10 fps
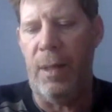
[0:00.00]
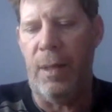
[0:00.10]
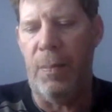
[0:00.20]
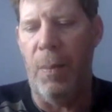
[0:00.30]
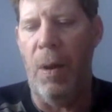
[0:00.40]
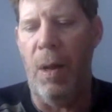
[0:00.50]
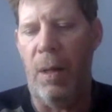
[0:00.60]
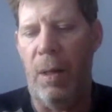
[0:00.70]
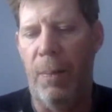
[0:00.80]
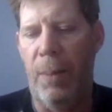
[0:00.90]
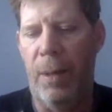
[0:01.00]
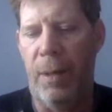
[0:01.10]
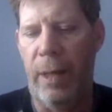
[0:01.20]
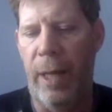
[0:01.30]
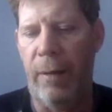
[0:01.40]
is small compared
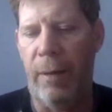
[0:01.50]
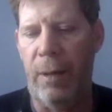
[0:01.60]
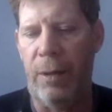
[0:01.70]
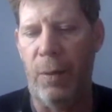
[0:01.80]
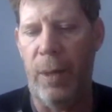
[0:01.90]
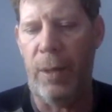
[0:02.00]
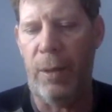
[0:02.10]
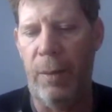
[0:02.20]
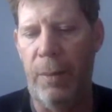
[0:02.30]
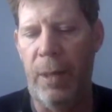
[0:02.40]
to the agriculture waste stream,